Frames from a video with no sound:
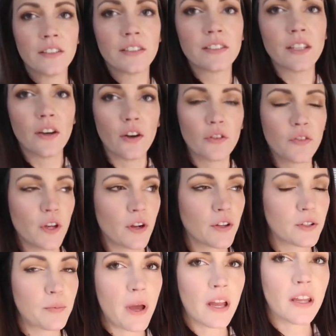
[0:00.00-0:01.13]
So
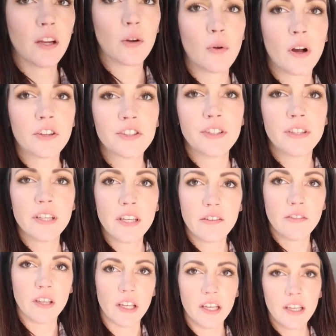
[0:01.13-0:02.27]
Fiona's back here watching
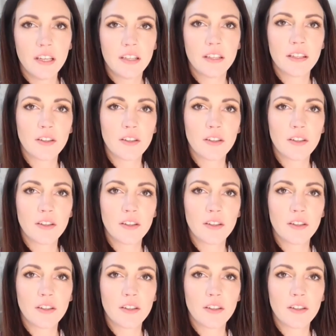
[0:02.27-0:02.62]
TV.